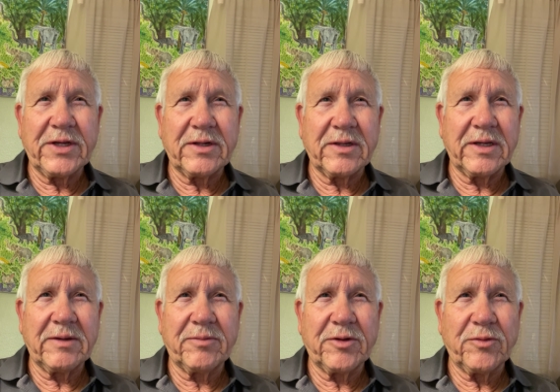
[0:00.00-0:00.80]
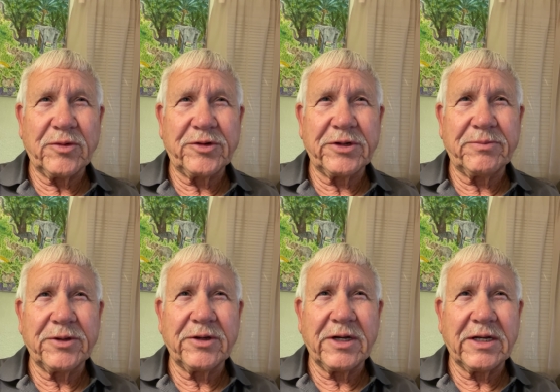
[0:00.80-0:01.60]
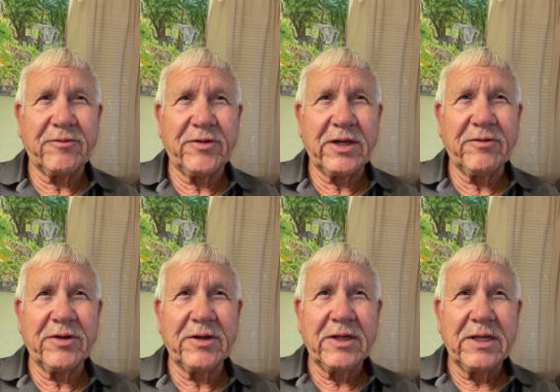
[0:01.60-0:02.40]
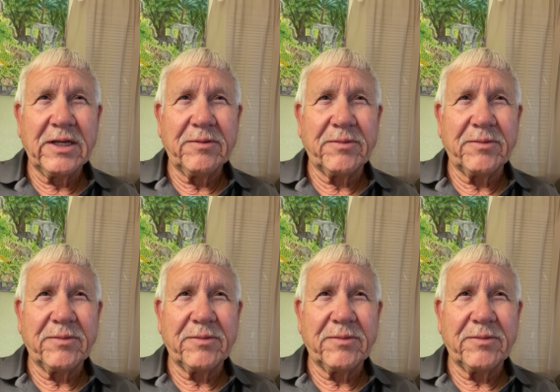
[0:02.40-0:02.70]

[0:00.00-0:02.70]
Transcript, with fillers: they claimed to worship the God of heaven,